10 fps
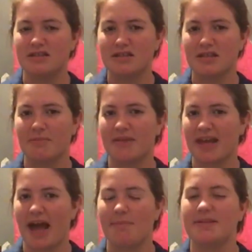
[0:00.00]

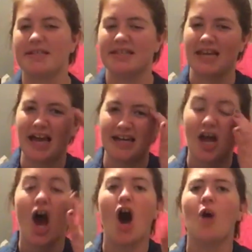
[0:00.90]
something happens at the end.
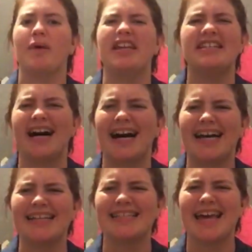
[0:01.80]
Oh, he
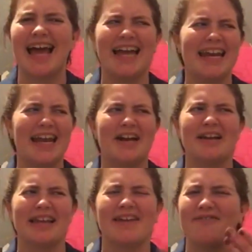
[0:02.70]
dies, and
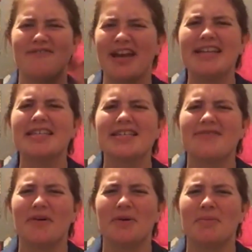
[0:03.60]
Harry, like, faces
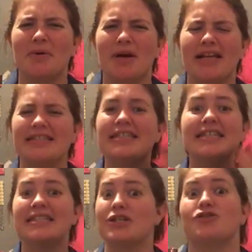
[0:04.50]
Voldemort and
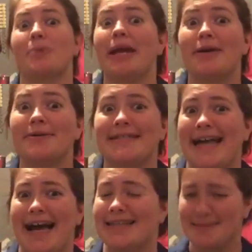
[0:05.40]
sees that Draco's
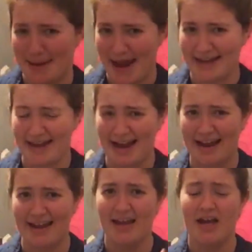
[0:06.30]
dad's a bad
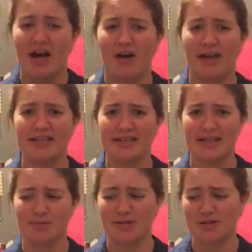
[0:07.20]
guy. Okay, so
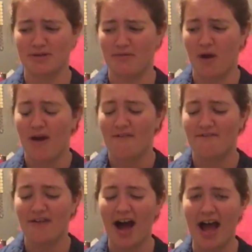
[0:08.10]
that's 1, 2, 3, 4.
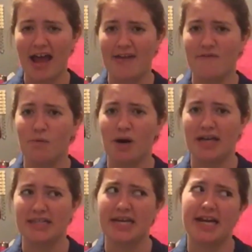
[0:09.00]
5
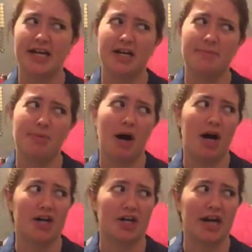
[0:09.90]
was Harry
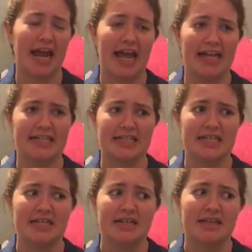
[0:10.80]
Potter and
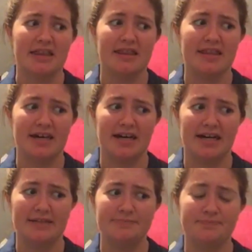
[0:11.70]
the...